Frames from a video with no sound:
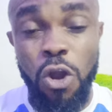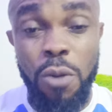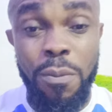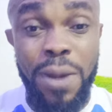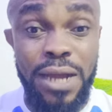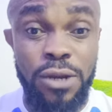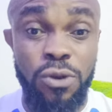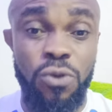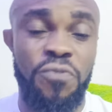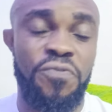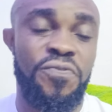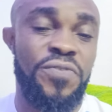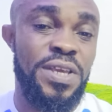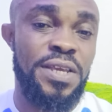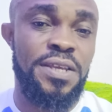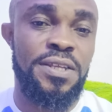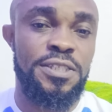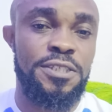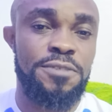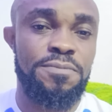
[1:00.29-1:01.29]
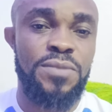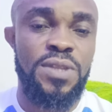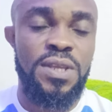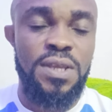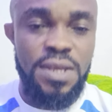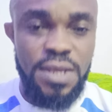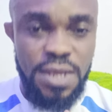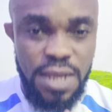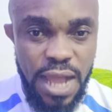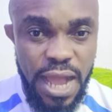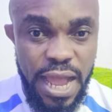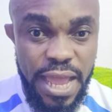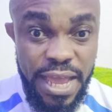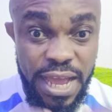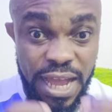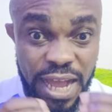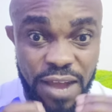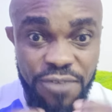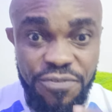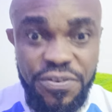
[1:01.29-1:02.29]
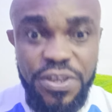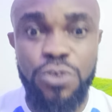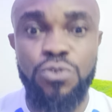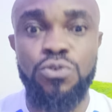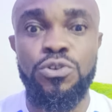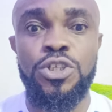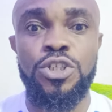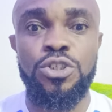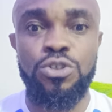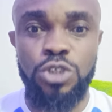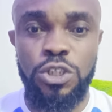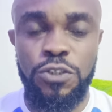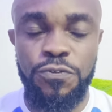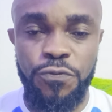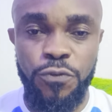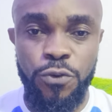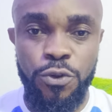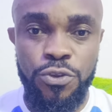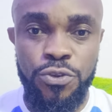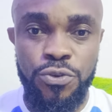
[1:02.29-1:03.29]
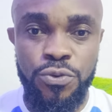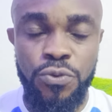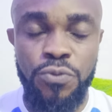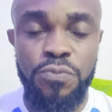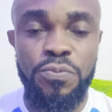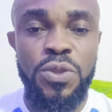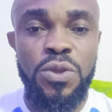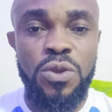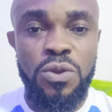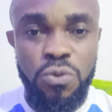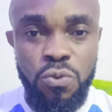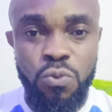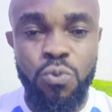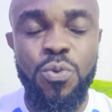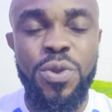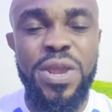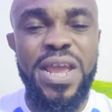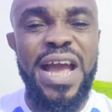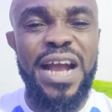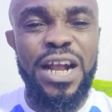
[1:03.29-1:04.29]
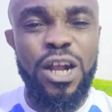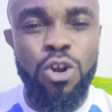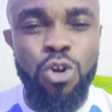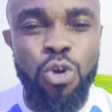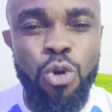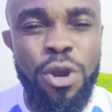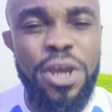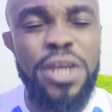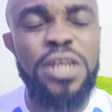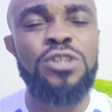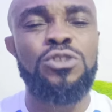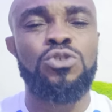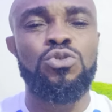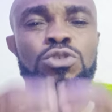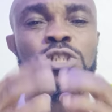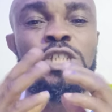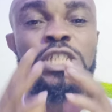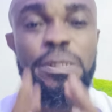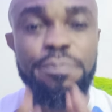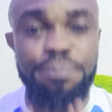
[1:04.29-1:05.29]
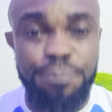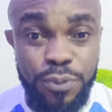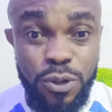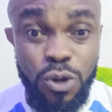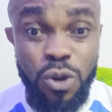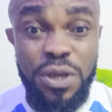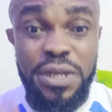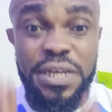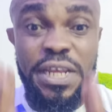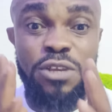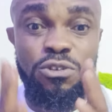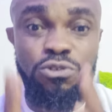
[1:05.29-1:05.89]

come out of it. I have a good news for you. We are going to deploy the